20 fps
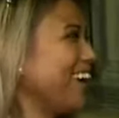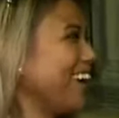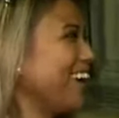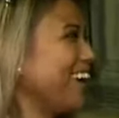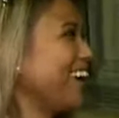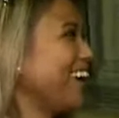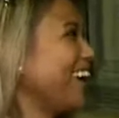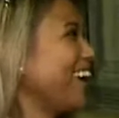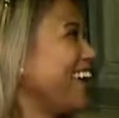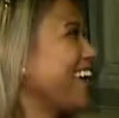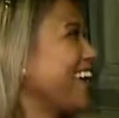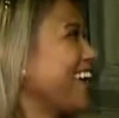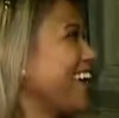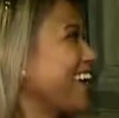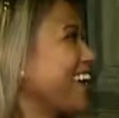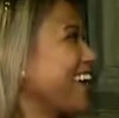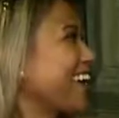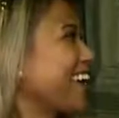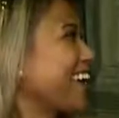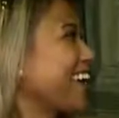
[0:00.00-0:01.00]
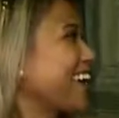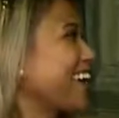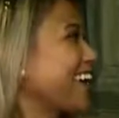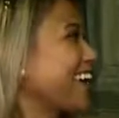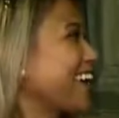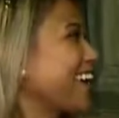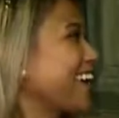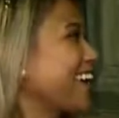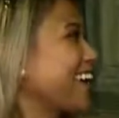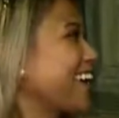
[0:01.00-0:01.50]

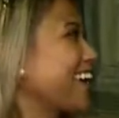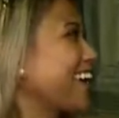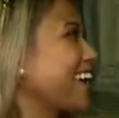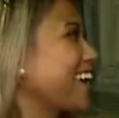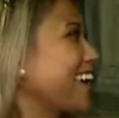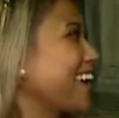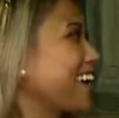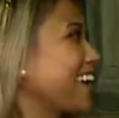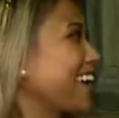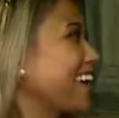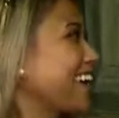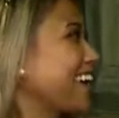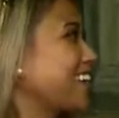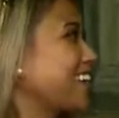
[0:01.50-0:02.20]
No words are spoken by the person on screen.